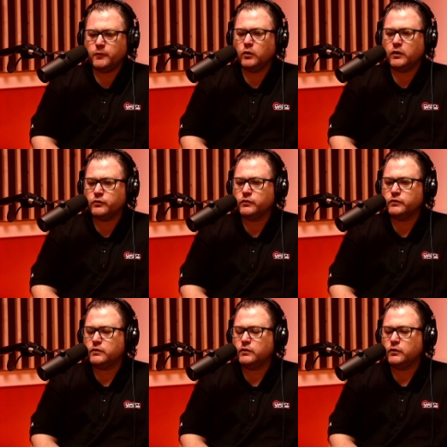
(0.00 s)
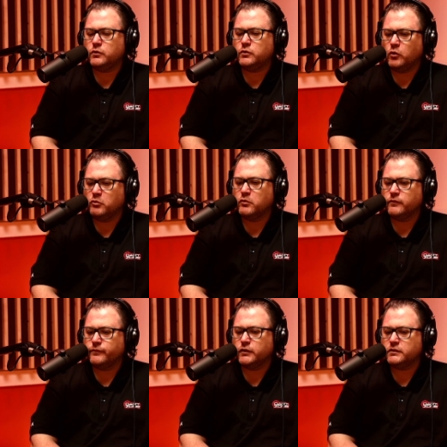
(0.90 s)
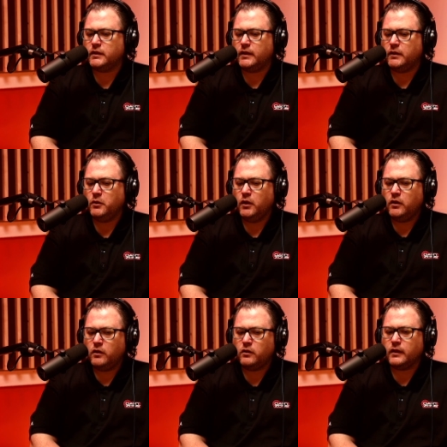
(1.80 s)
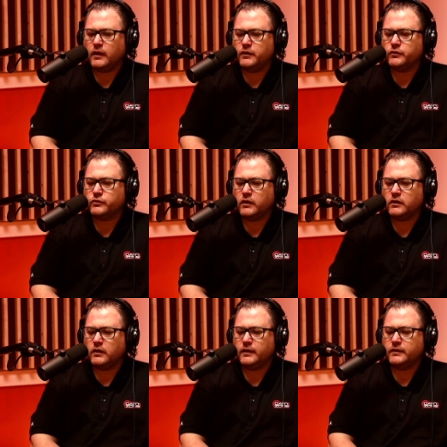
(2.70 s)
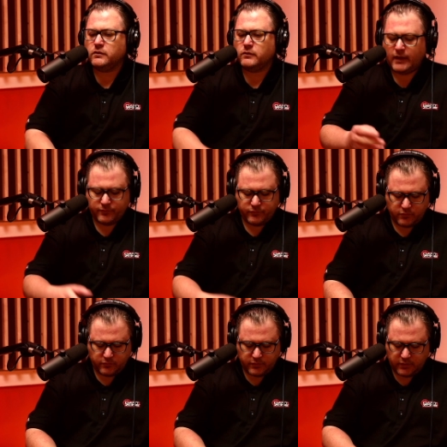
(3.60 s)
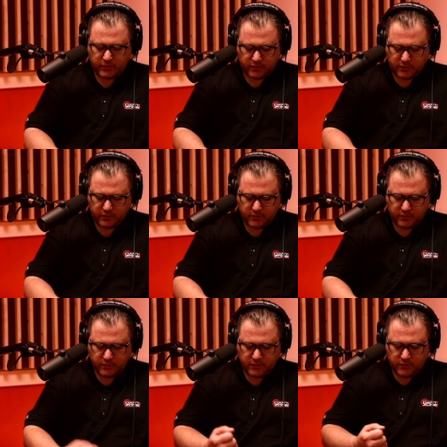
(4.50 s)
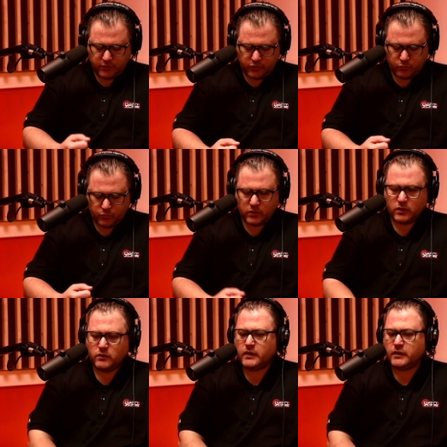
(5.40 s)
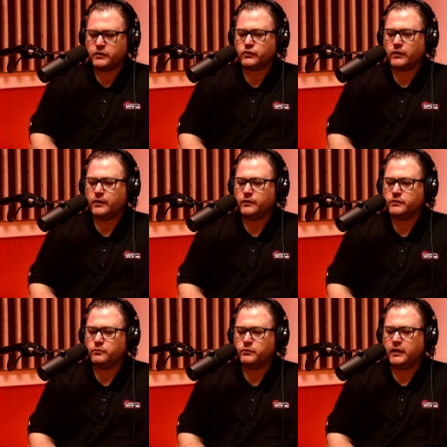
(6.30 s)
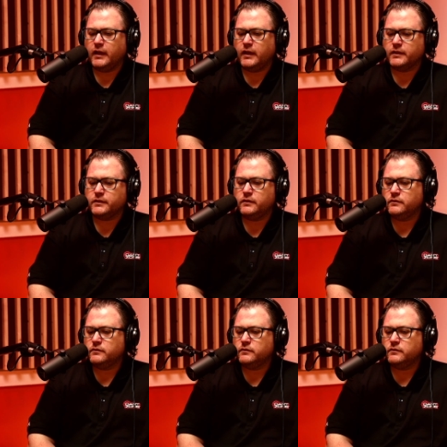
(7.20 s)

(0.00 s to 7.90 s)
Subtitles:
new entrance to Walmart first under the Hydra Strike line. So after you get to the Stratos, what do you got next?